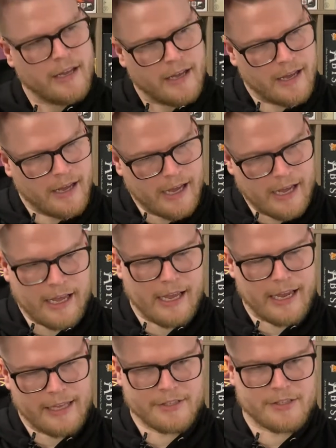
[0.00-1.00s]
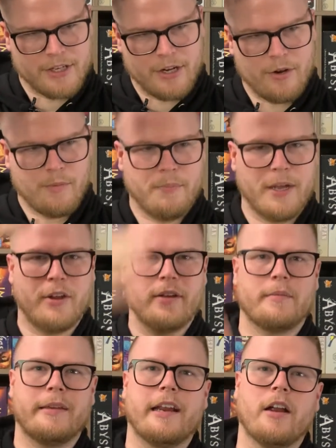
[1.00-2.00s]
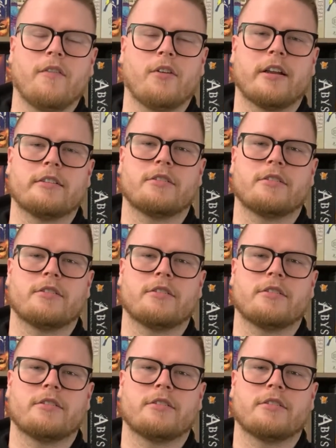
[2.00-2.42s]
But you have to be careful because